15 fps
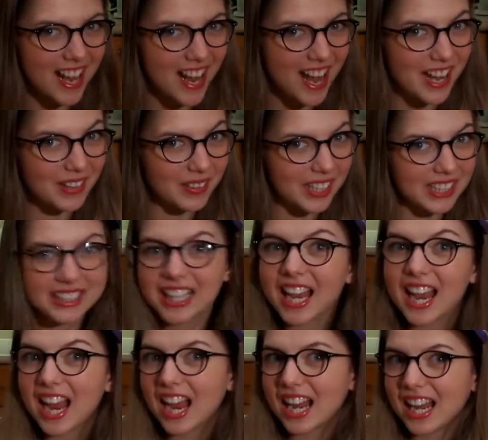Anyways,
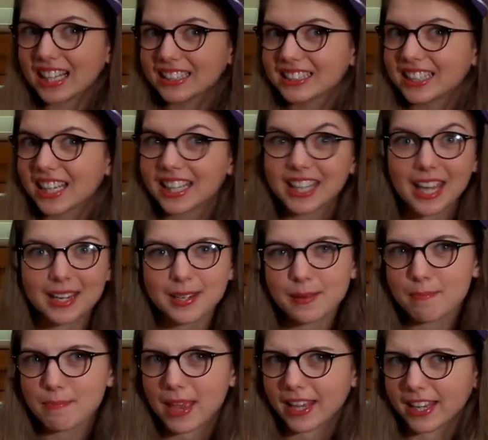let's get
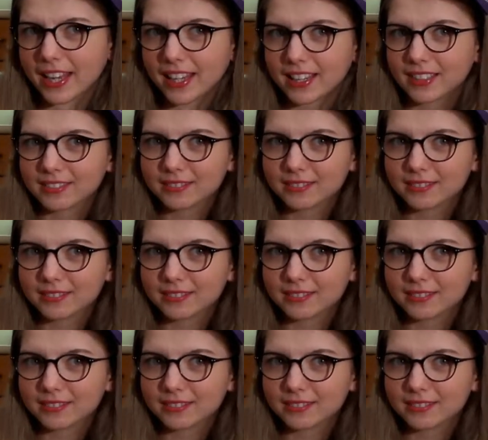baking.